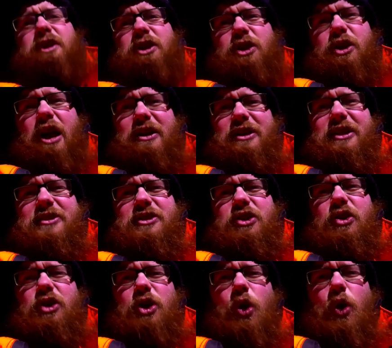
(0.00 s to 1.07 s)
It's
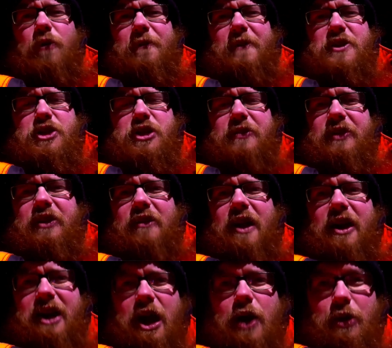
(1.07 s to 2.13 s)
good low fish activity
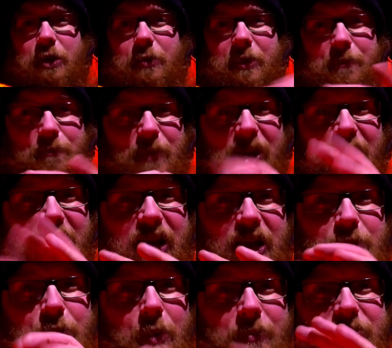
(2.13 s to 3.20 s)
right now. That'll be blinking at
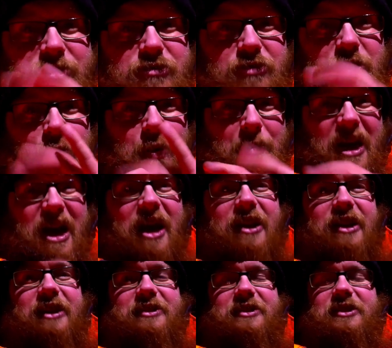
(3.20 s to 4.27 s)
the bottom of the screen where my hand
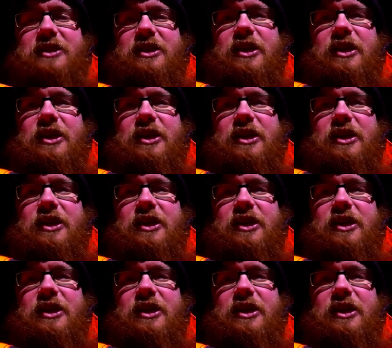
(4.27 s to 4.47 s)
is.